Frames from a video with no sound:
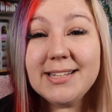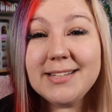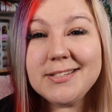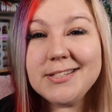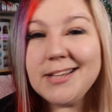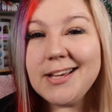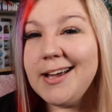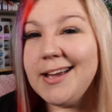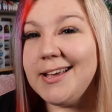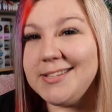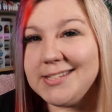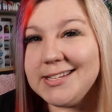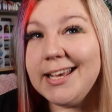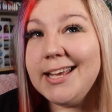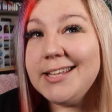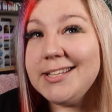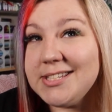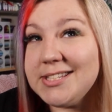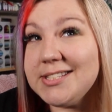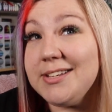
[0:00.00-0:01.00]
its size,
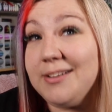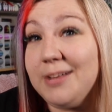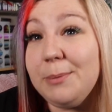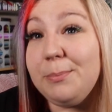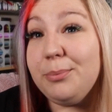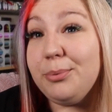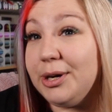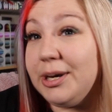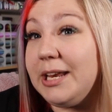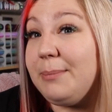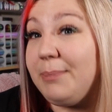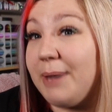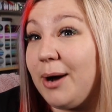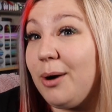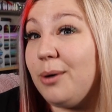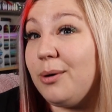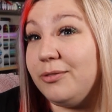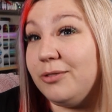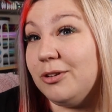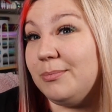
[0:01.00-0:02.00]
it's still a pretty
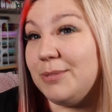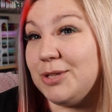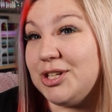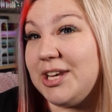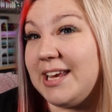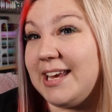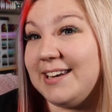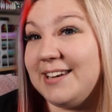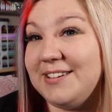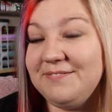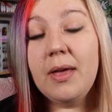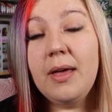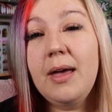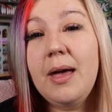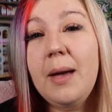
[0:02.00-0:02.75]
powerful machine.